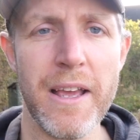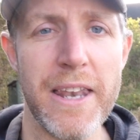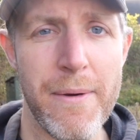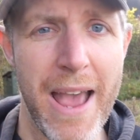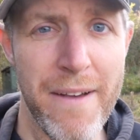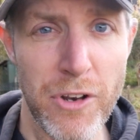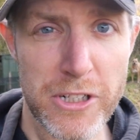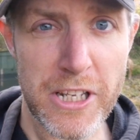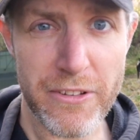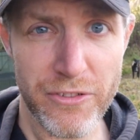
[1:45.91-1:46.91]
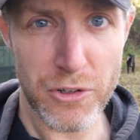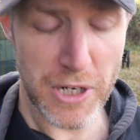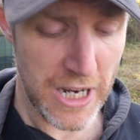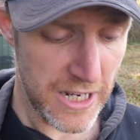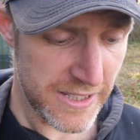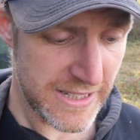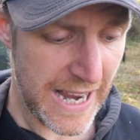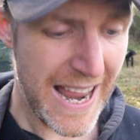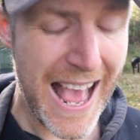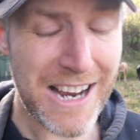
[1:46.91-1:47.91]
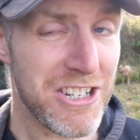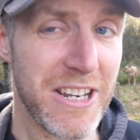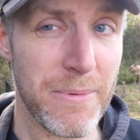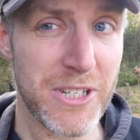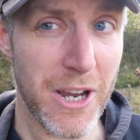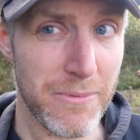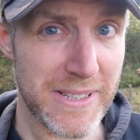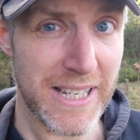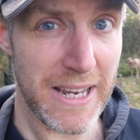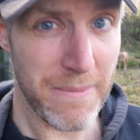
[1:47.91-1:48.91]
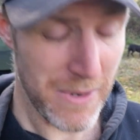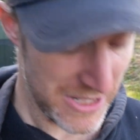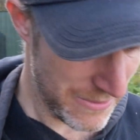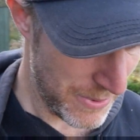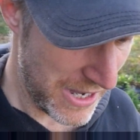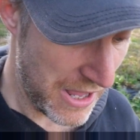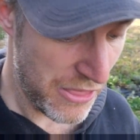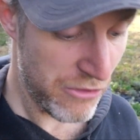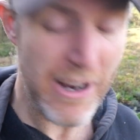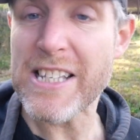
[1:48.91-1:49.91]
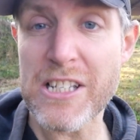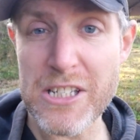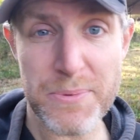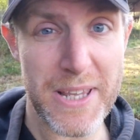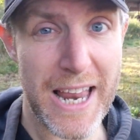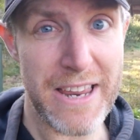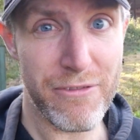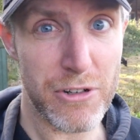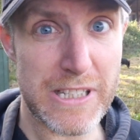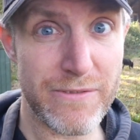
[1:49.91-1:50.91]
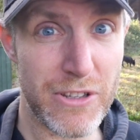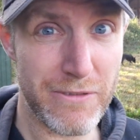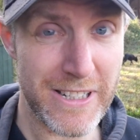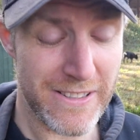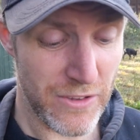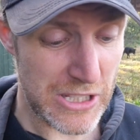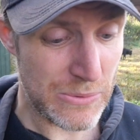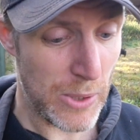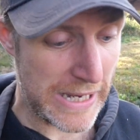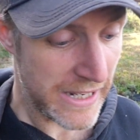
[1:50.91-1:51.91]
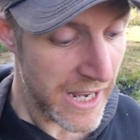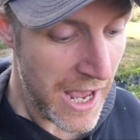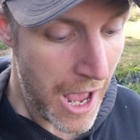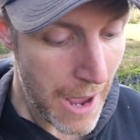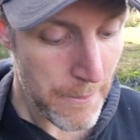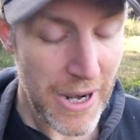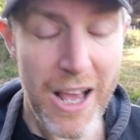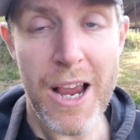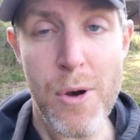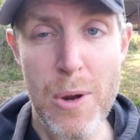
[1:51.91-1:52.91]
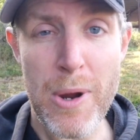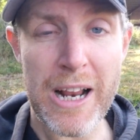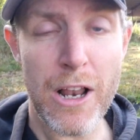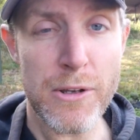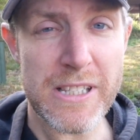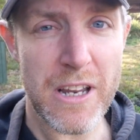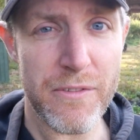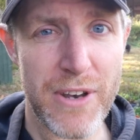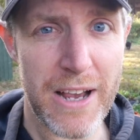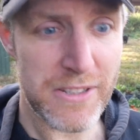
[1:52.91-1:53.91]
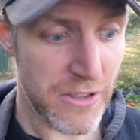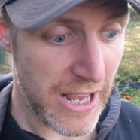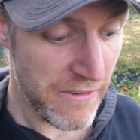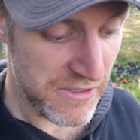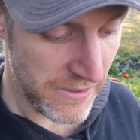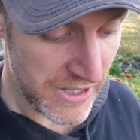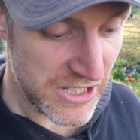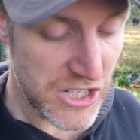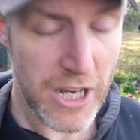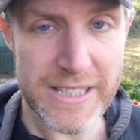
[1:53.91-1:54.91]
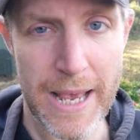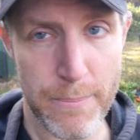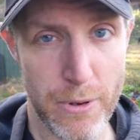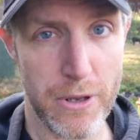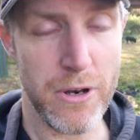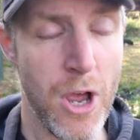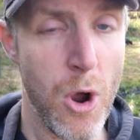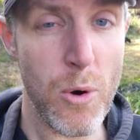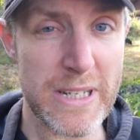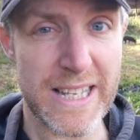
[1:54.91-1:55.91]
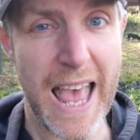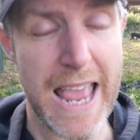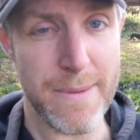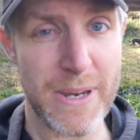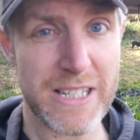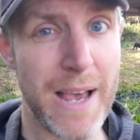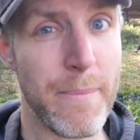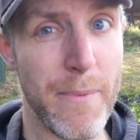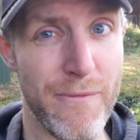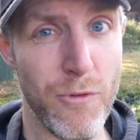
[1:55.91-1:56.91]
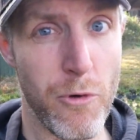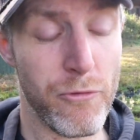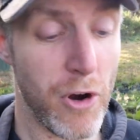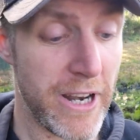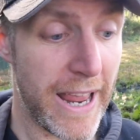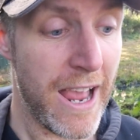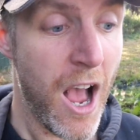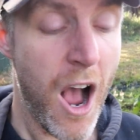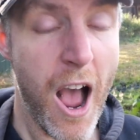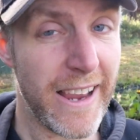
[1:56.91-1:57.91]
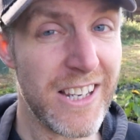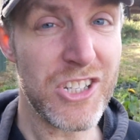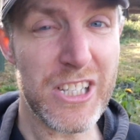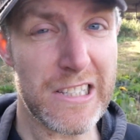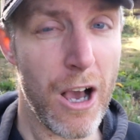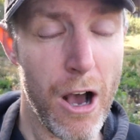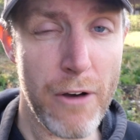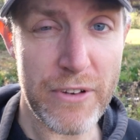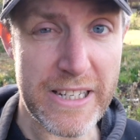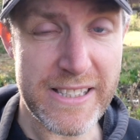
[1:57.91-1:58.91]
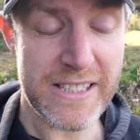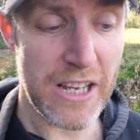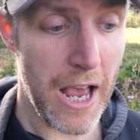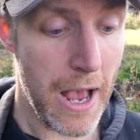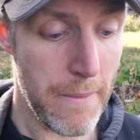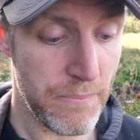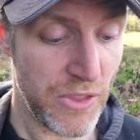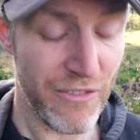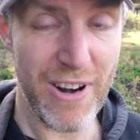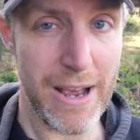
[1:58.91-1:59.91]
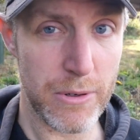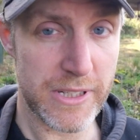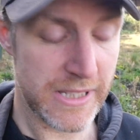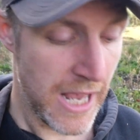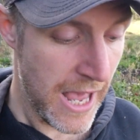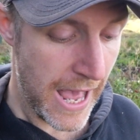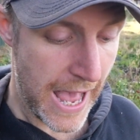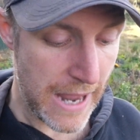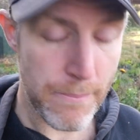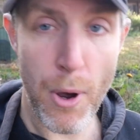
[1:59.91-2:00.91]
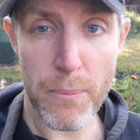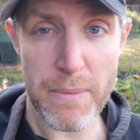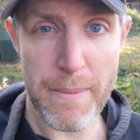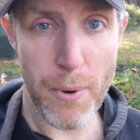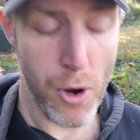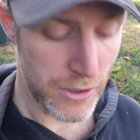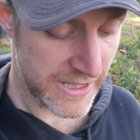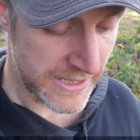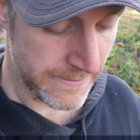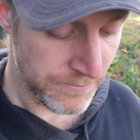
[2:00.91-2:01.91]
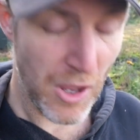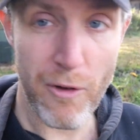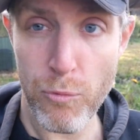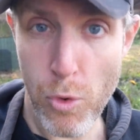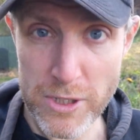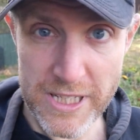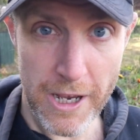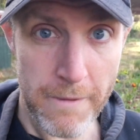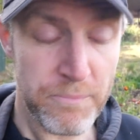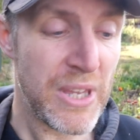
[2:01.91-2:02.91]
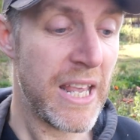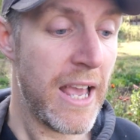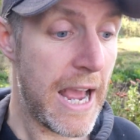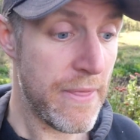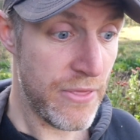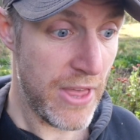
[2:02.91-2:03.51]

Now I have looked at the forecast and actually we don't seem to be threatened with any frost for the rest of this week. But luckily we're close enough now so that if something does happen or is aiming to happen before Friday, I can just harvest the flowers and pop them in pots of water and